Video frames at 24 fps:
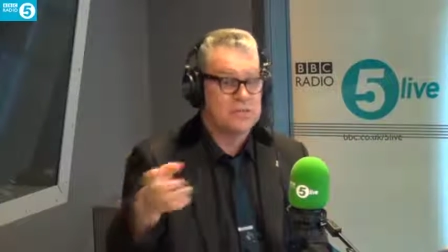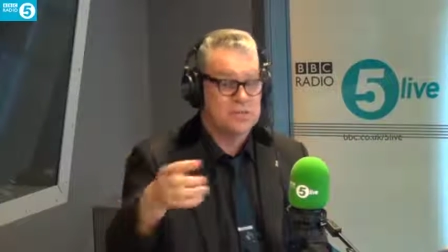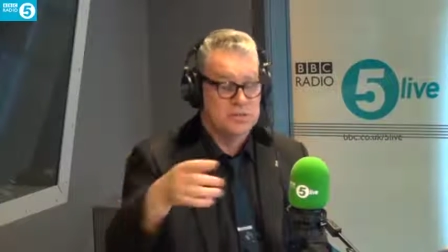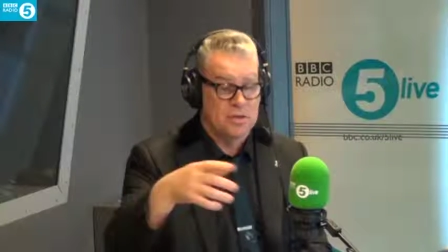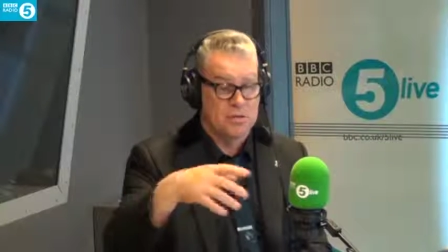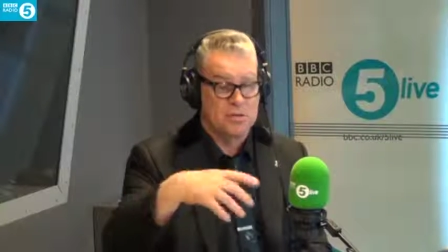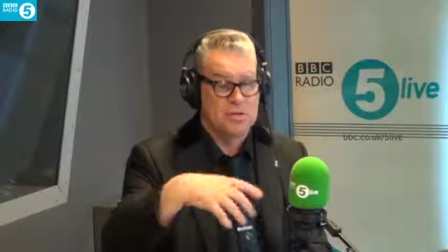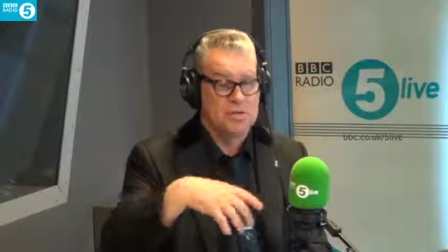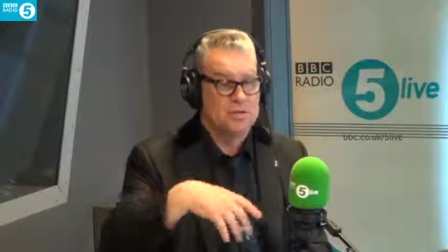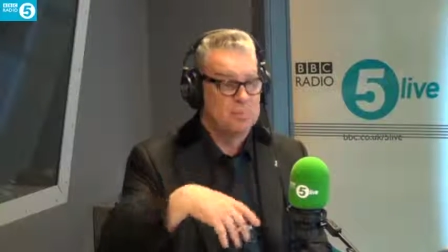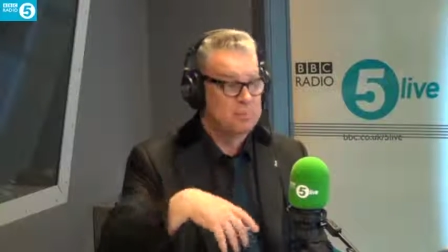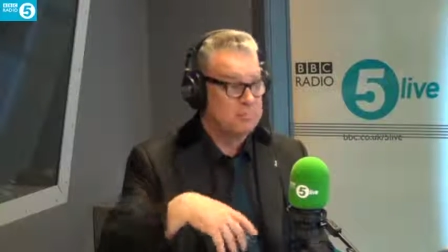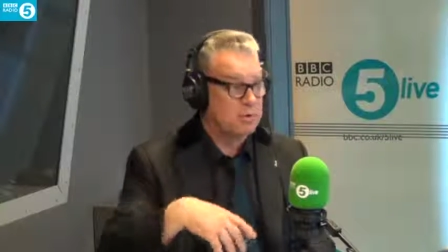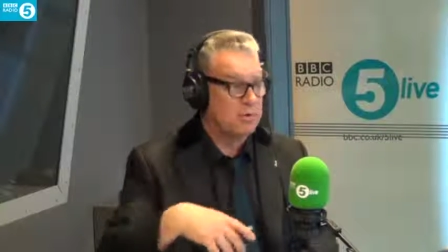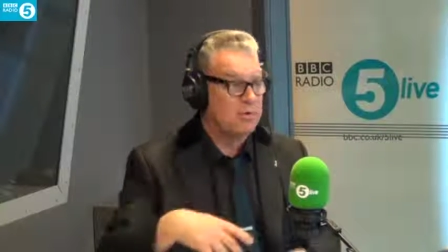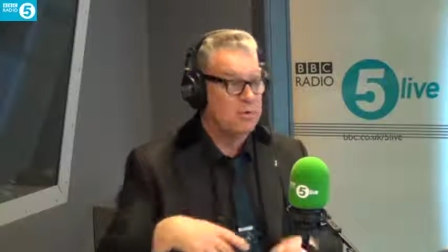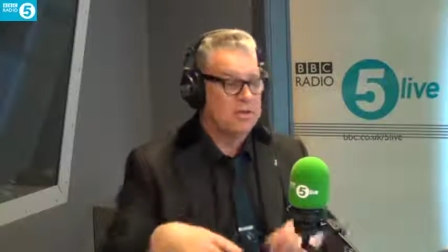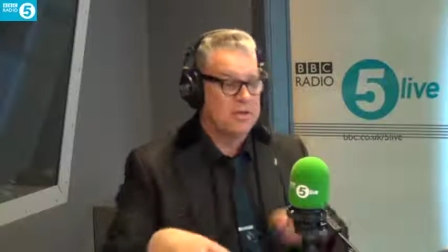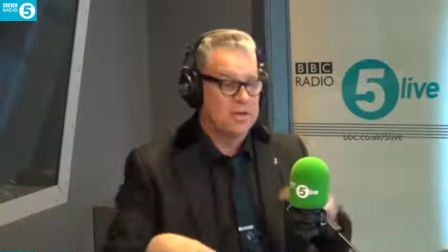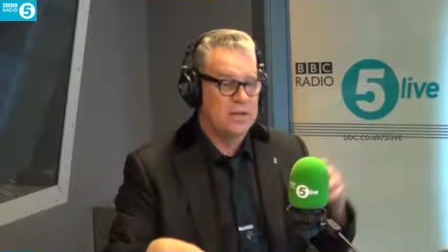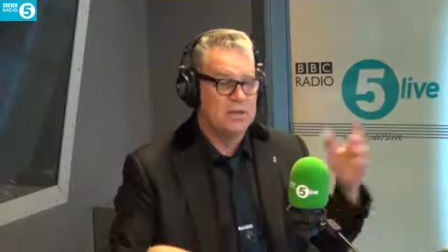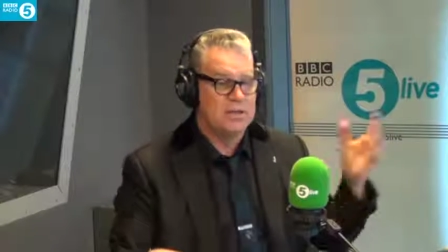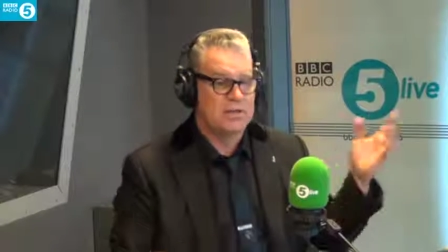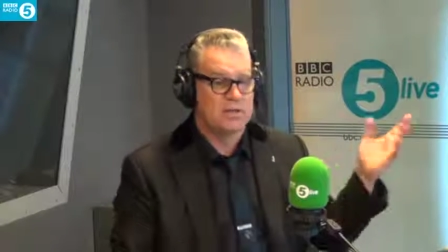is starting to
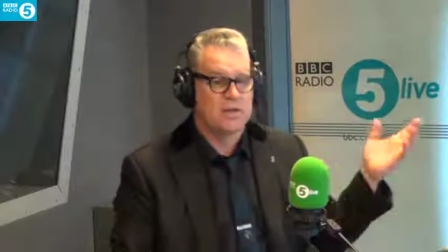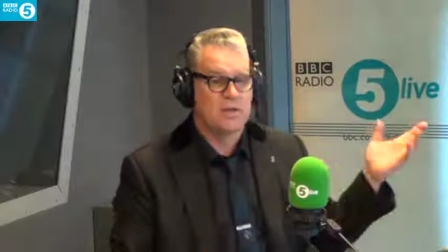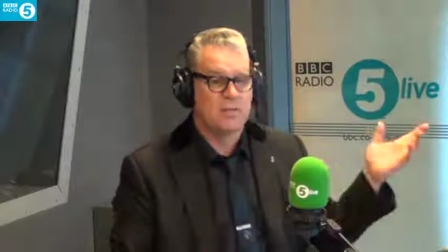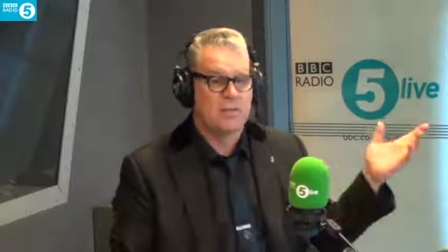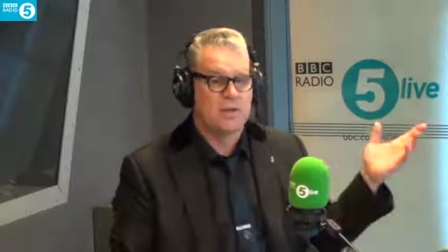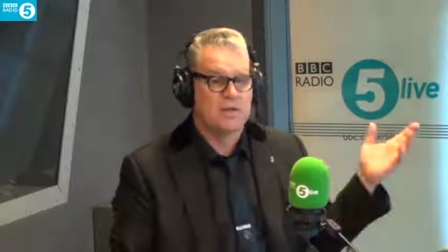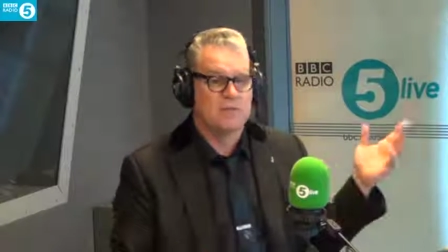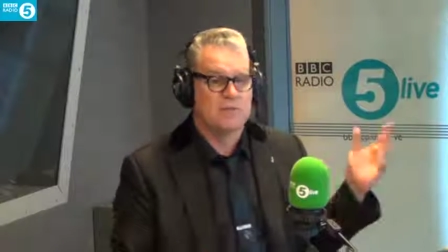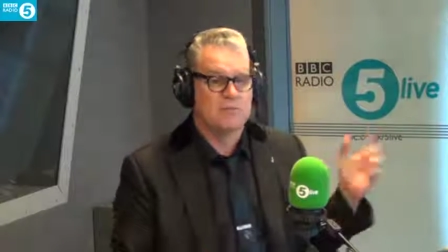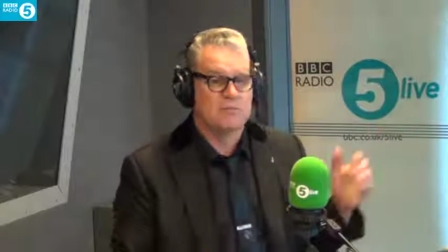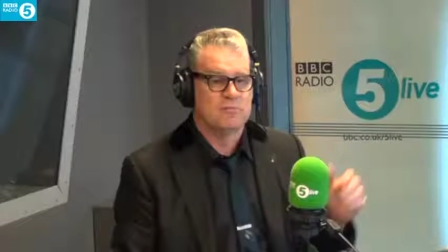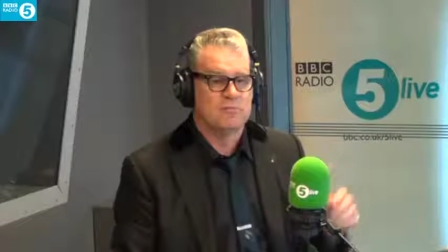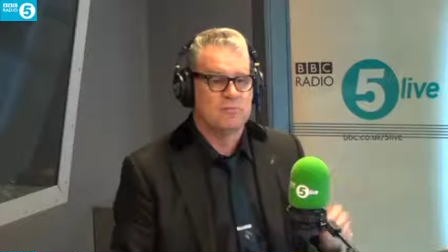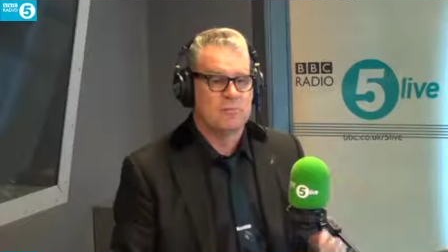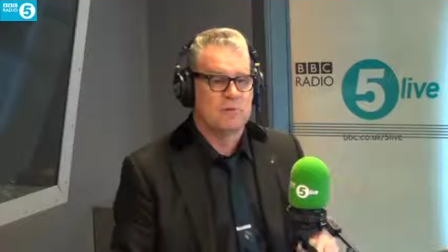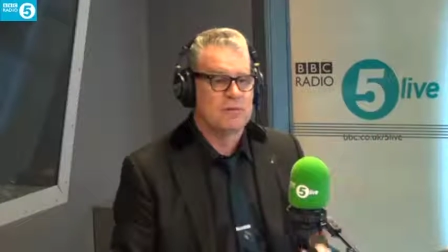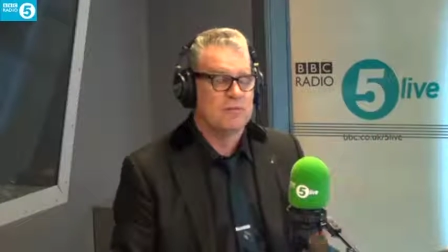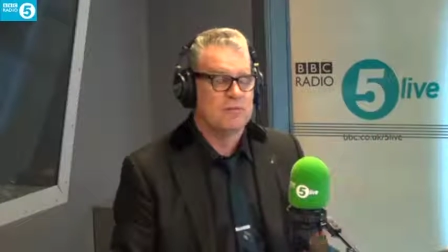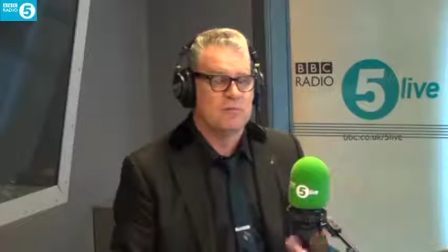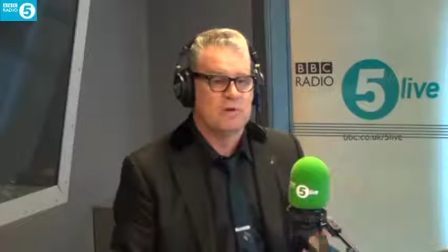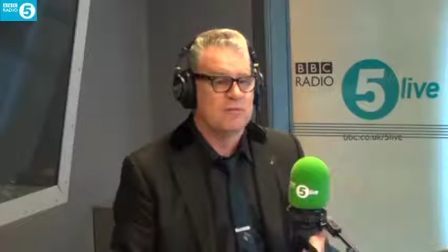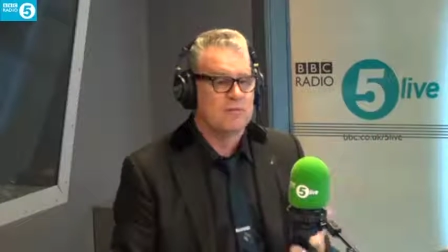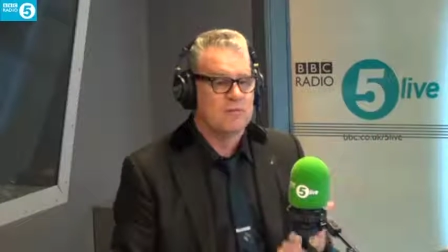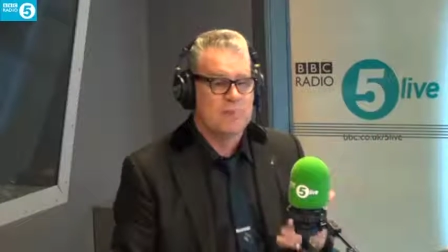point in the direction of,
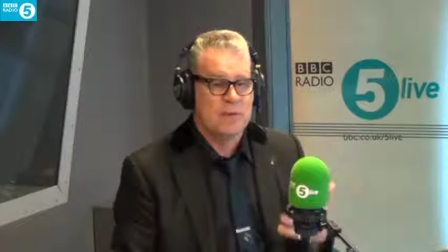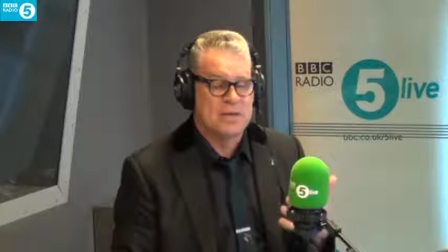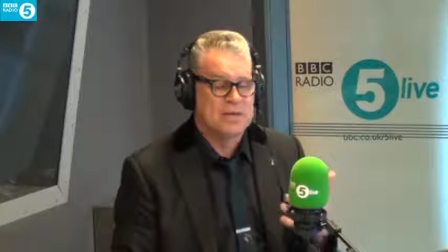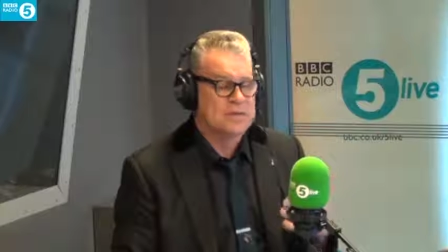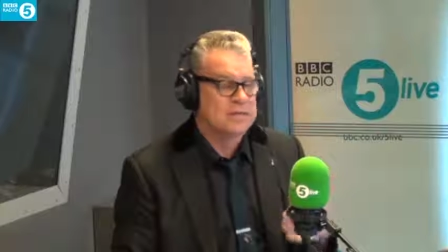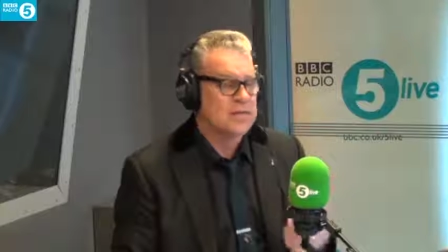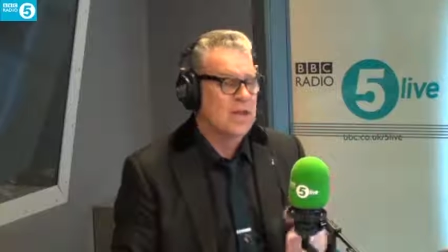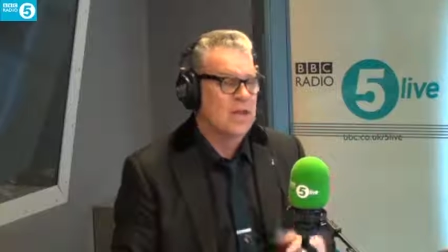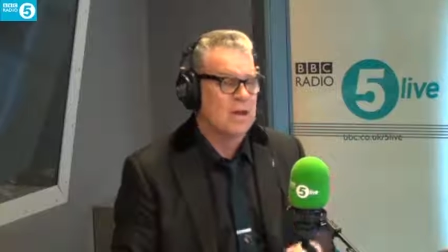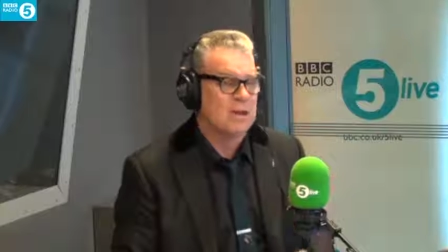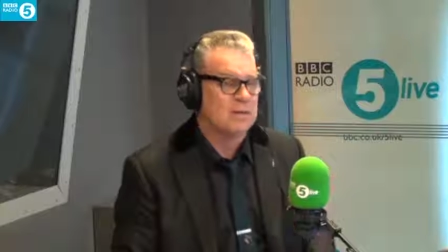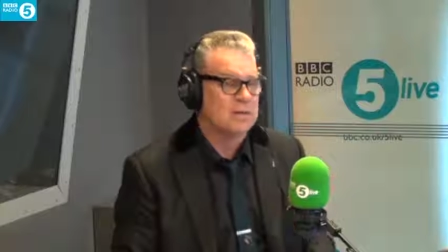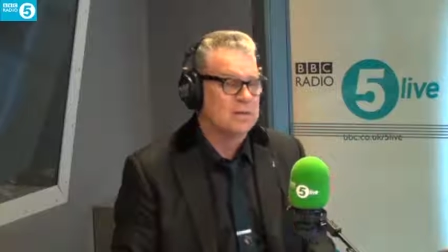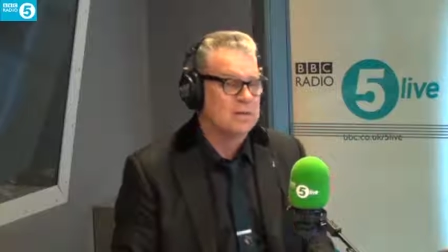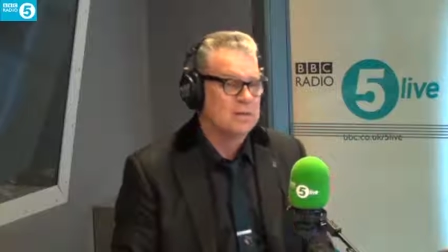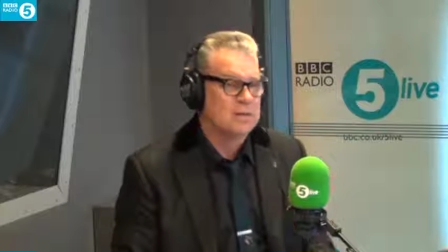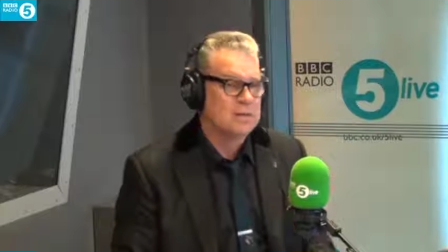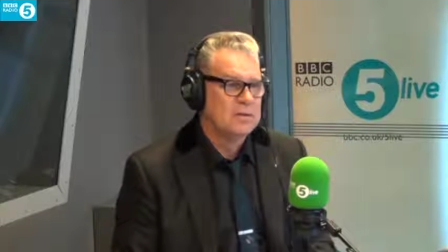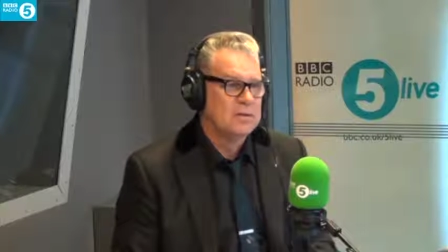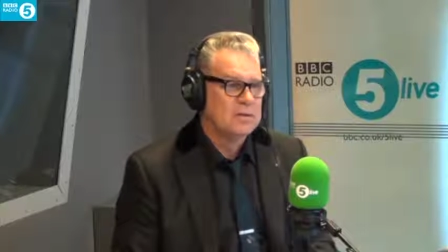of Pascal.